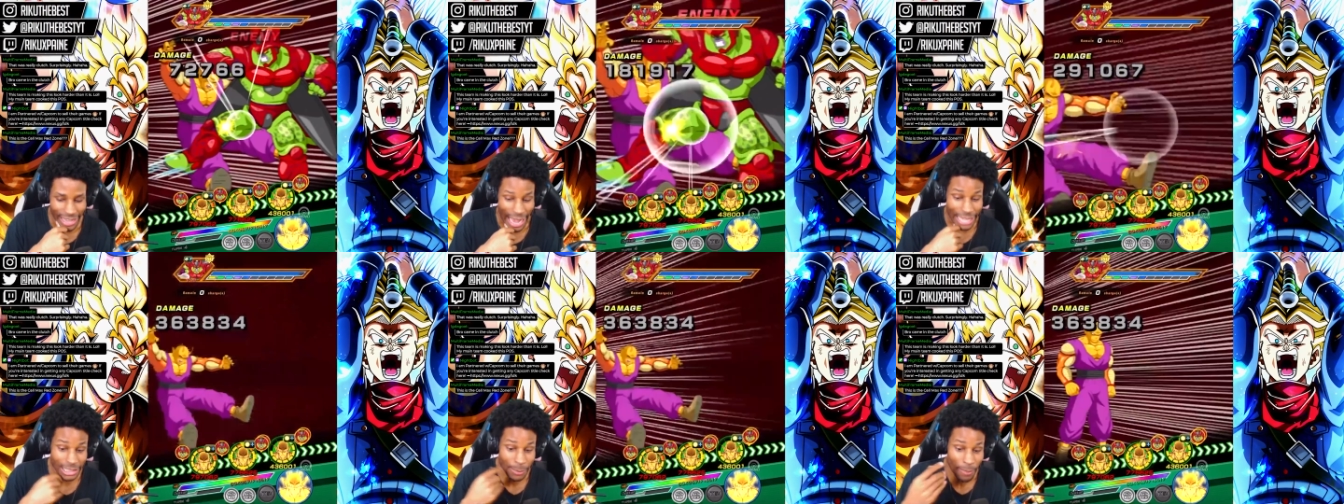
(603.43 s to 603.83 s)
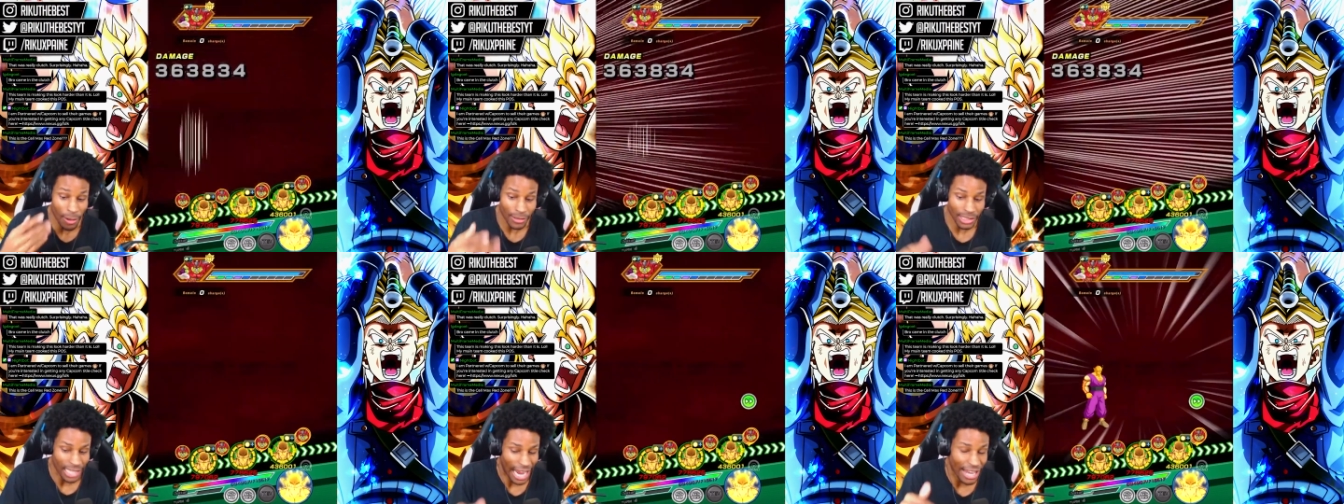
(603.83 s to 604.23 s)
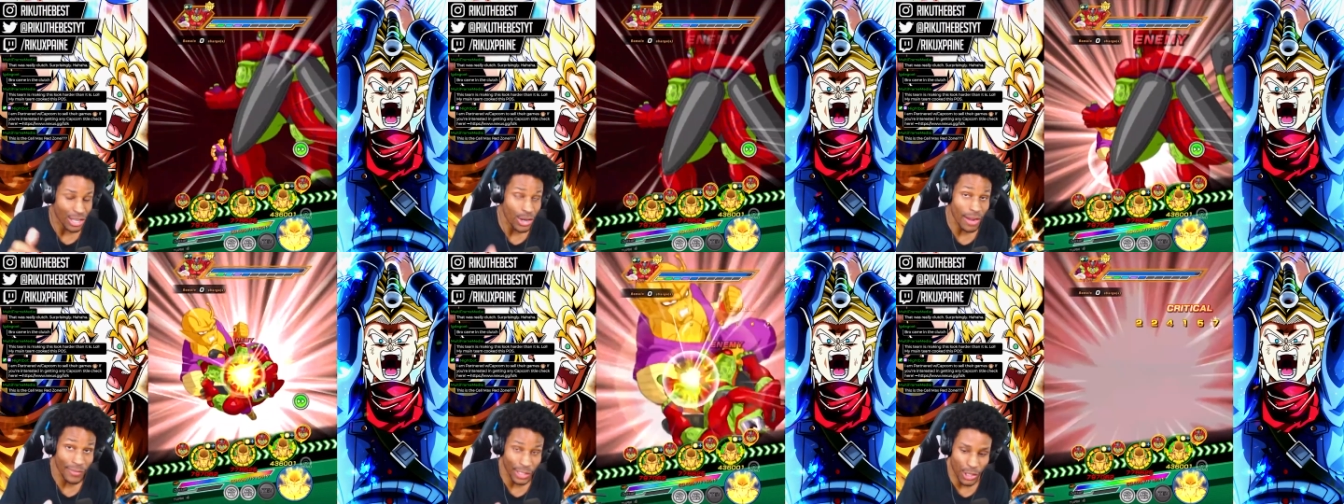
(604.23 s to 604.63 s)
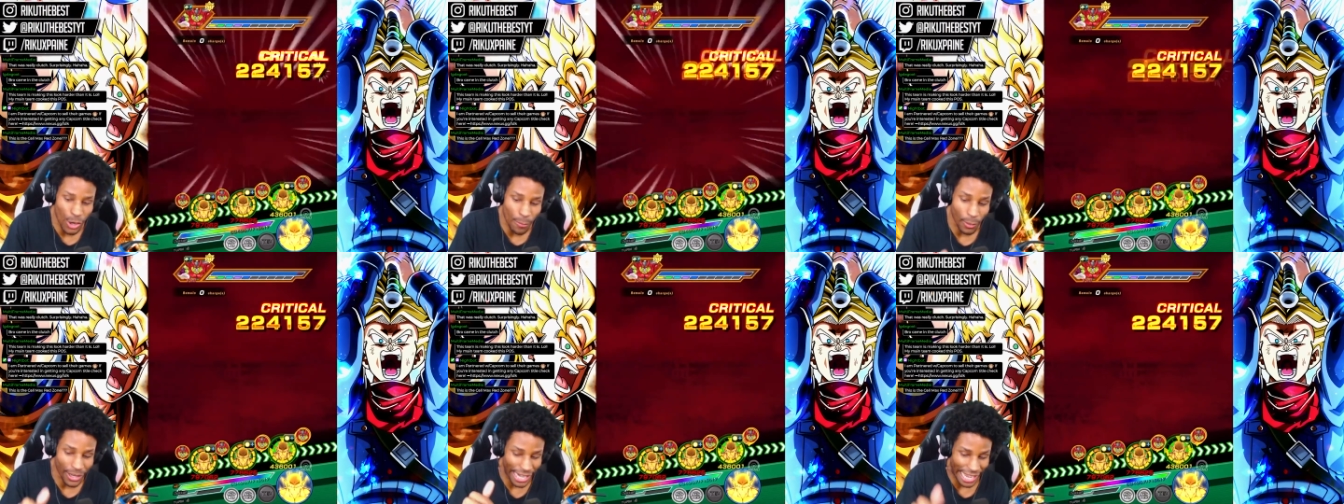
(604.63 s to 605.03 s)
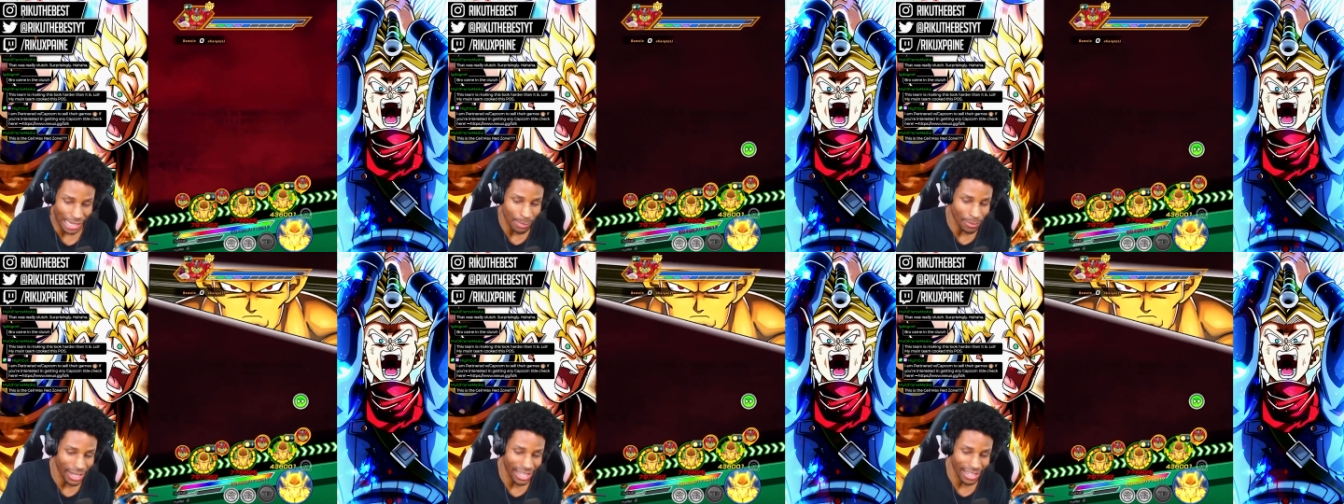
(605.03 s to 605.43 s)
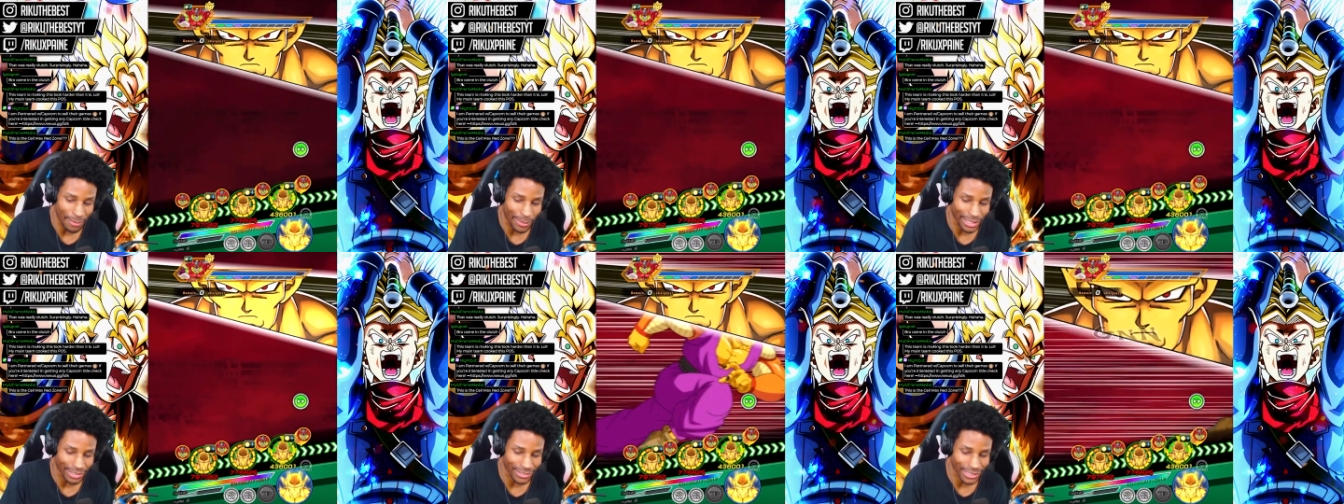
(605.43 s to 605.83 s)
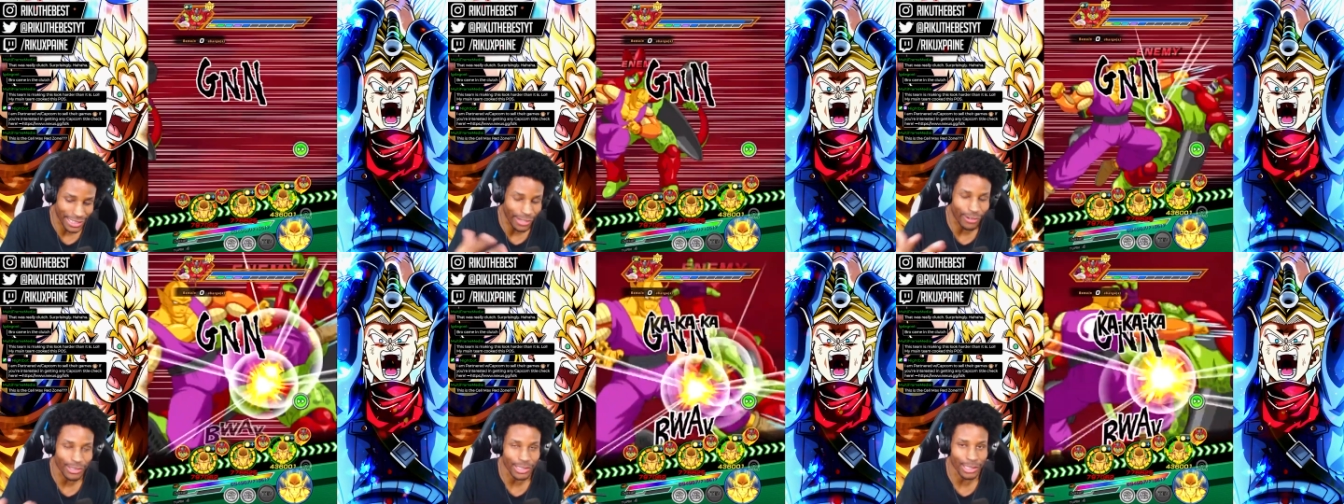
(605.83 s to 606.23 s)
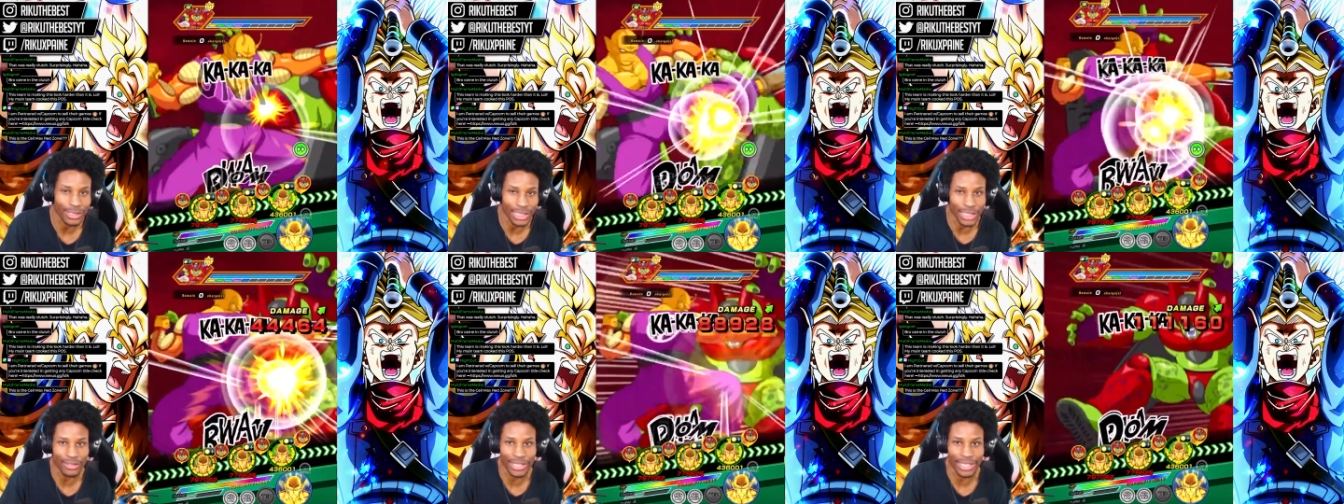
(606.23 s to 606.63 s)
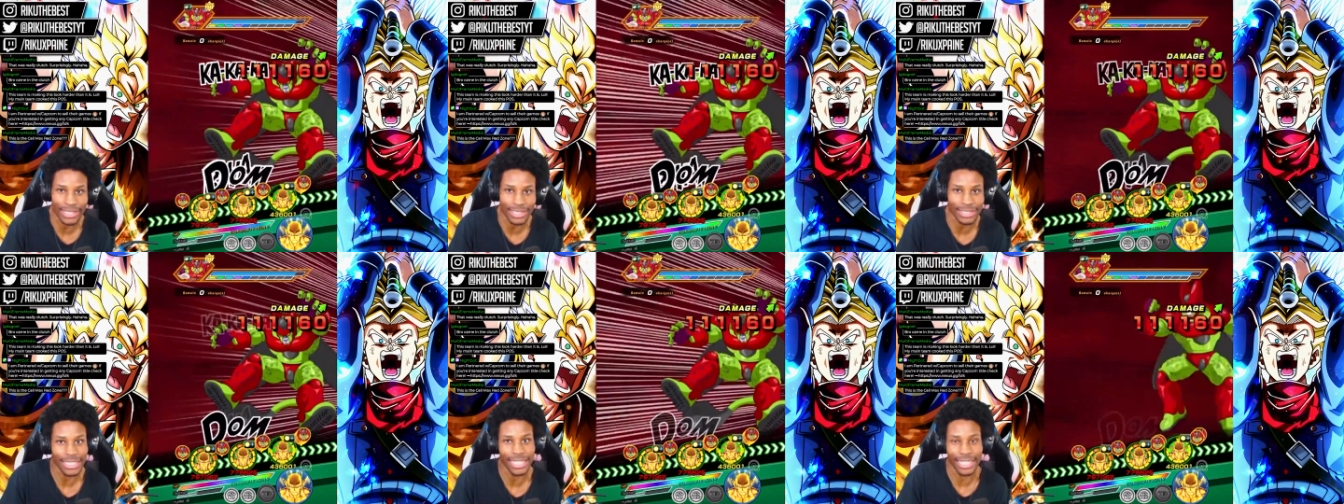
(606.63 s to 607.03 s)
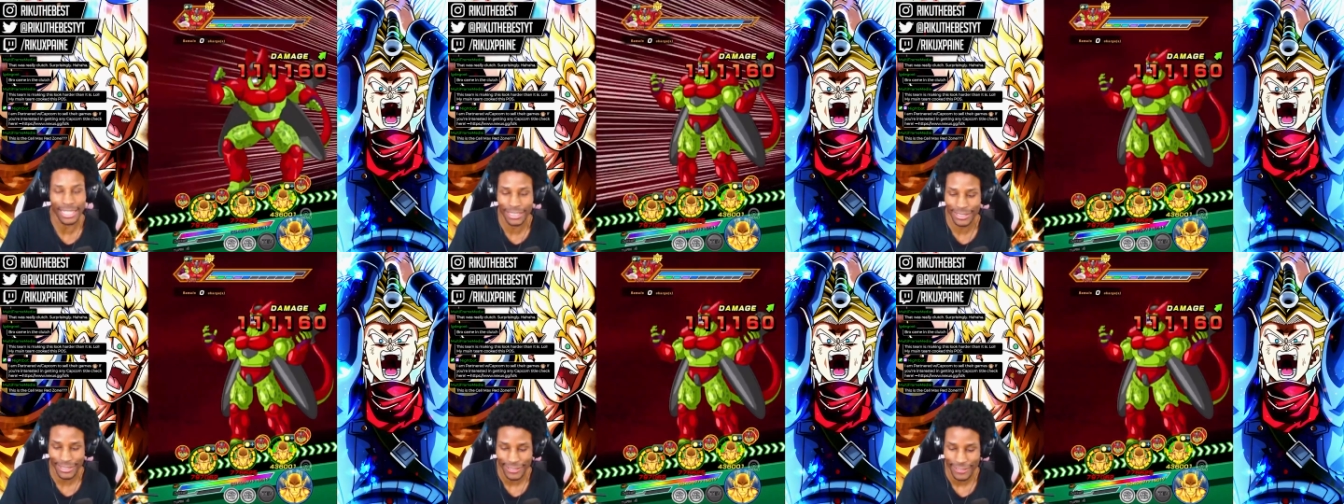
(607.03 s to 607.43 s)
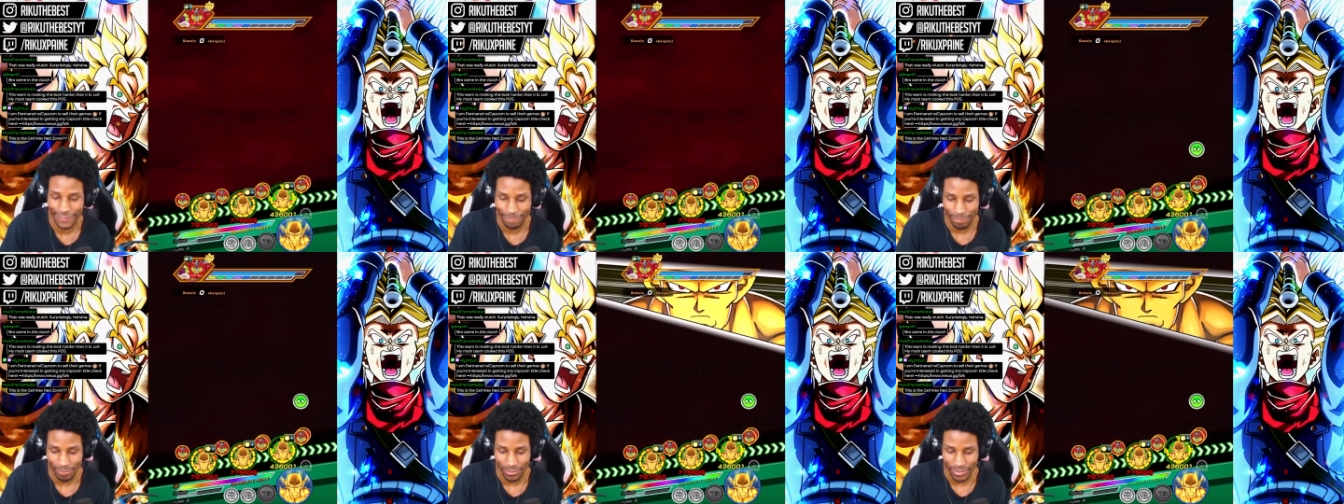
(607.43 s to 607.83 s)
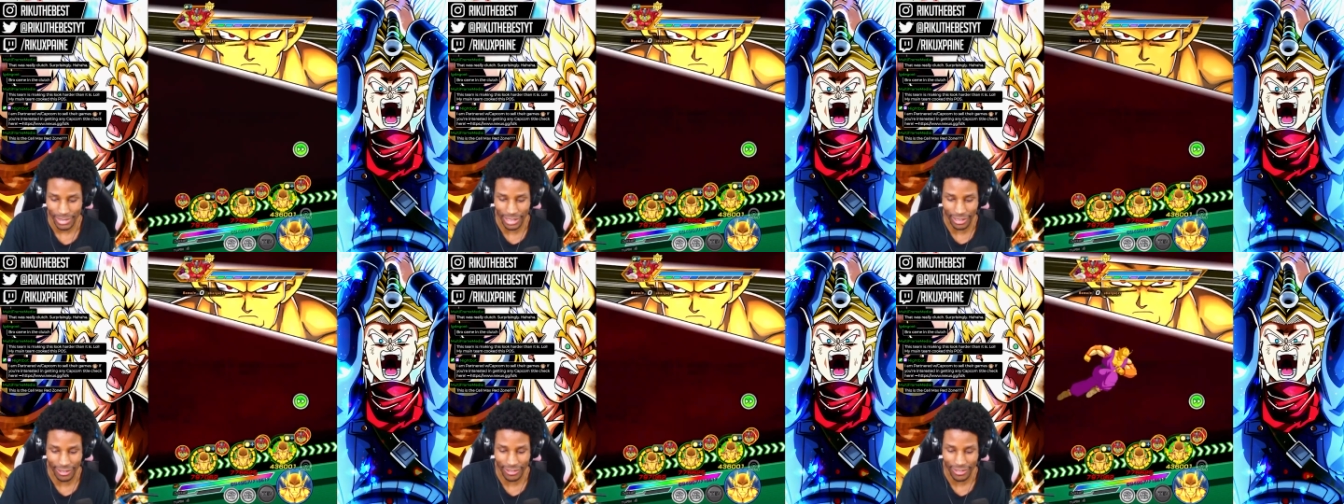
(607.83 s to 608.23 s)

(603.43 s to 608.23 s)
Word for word: As opposed to, I do have a dupe on Int but she also still needs to dodge. You know?